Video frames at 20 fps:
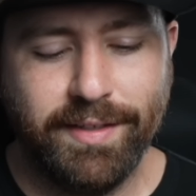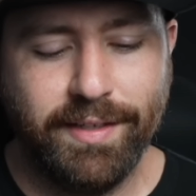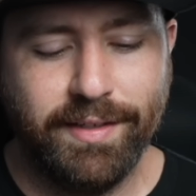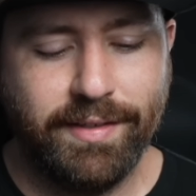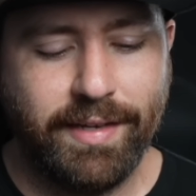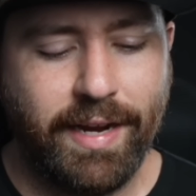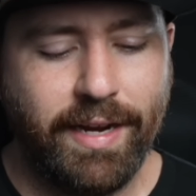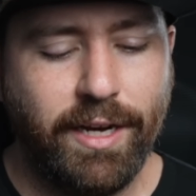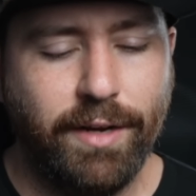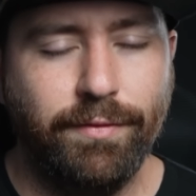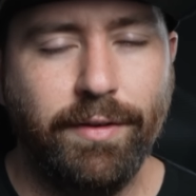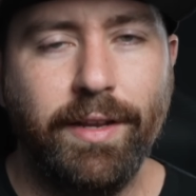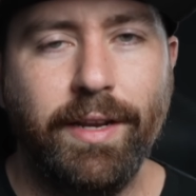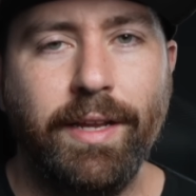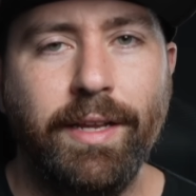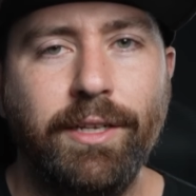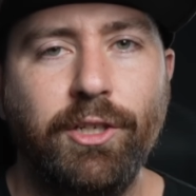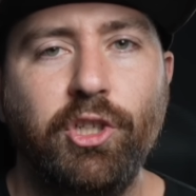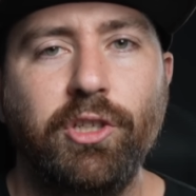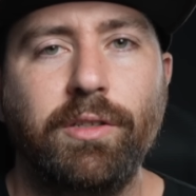design of it
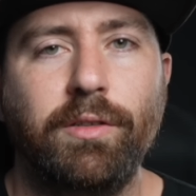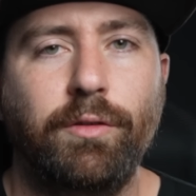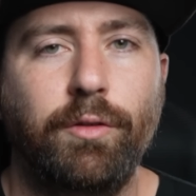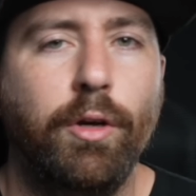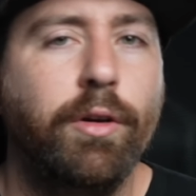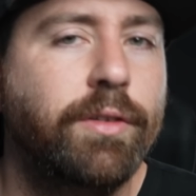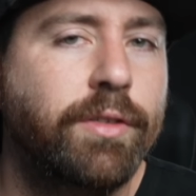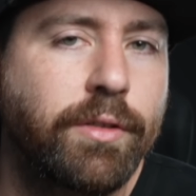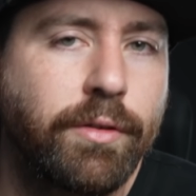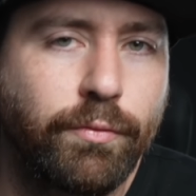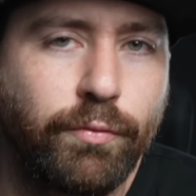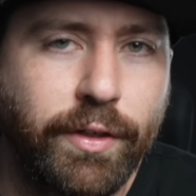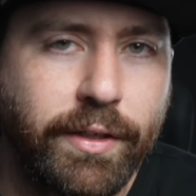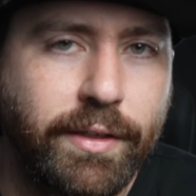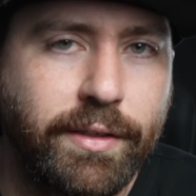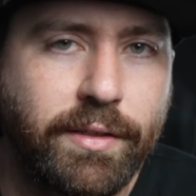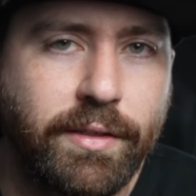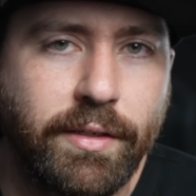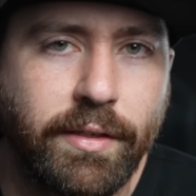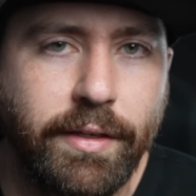and it just looks
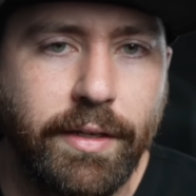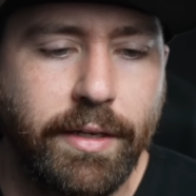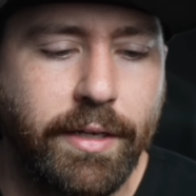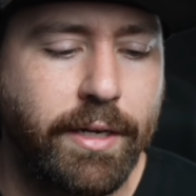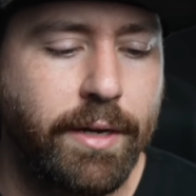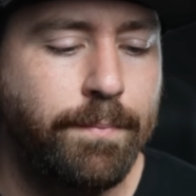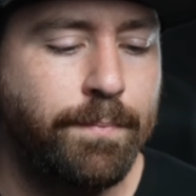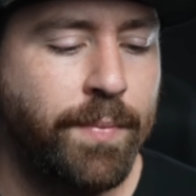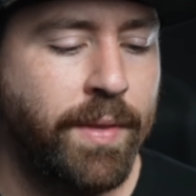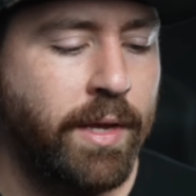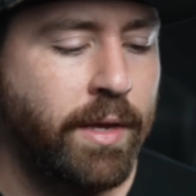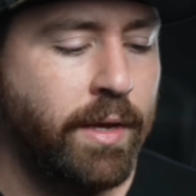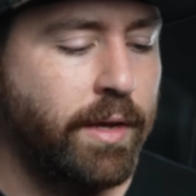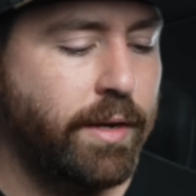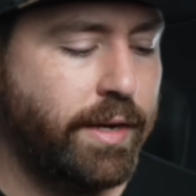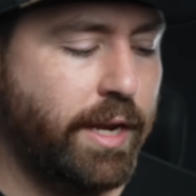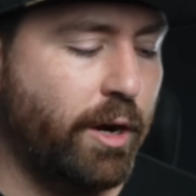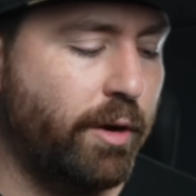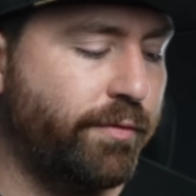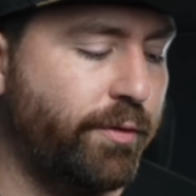really sleek.
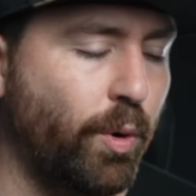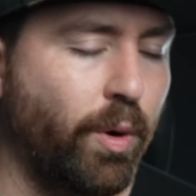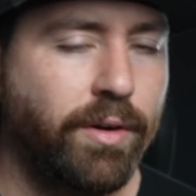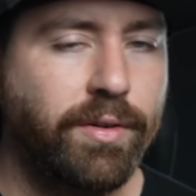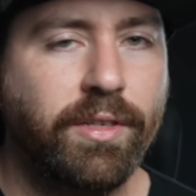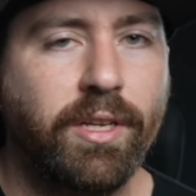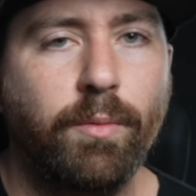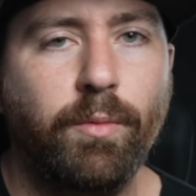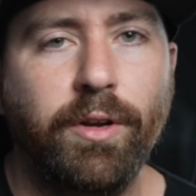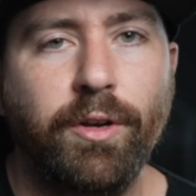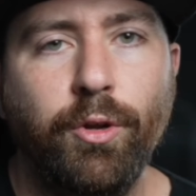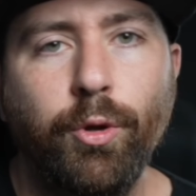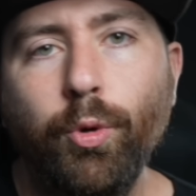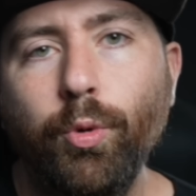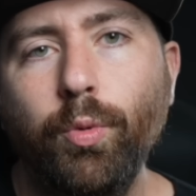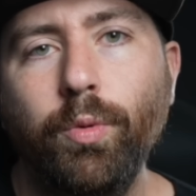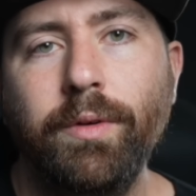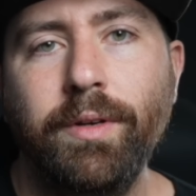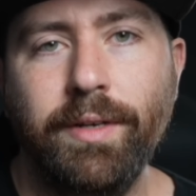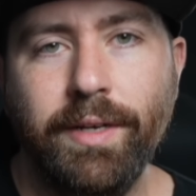Now, if you are someone
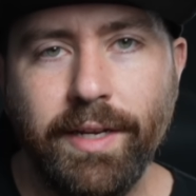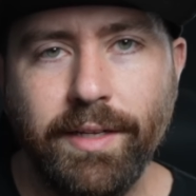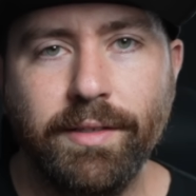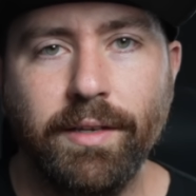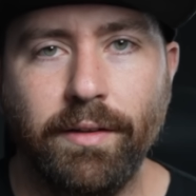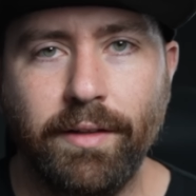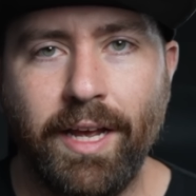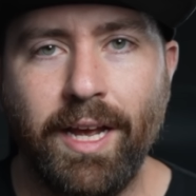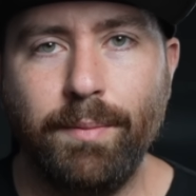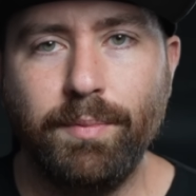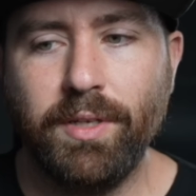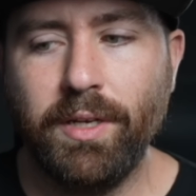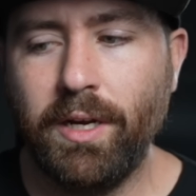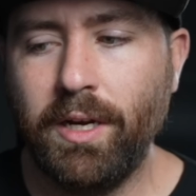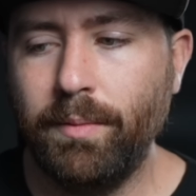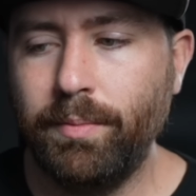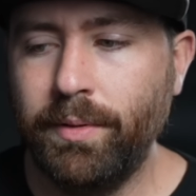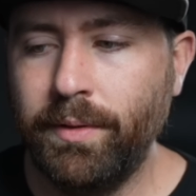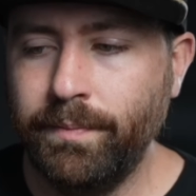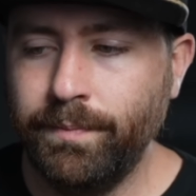who needs a
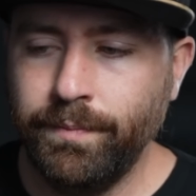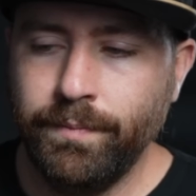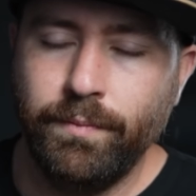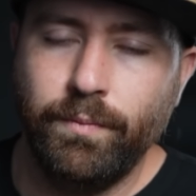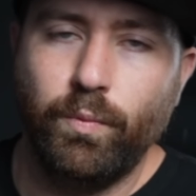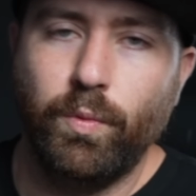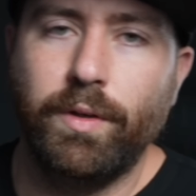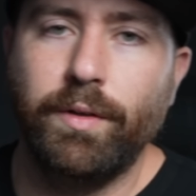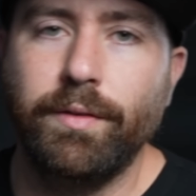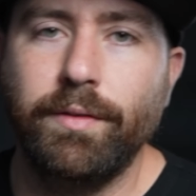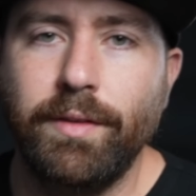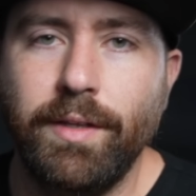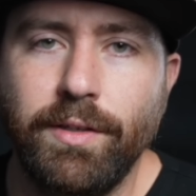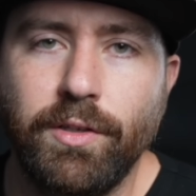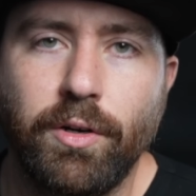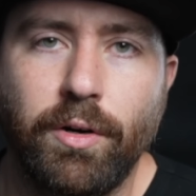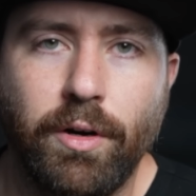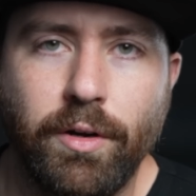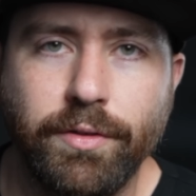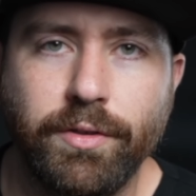laptop, well, these
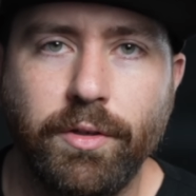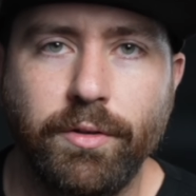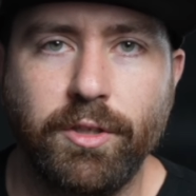are also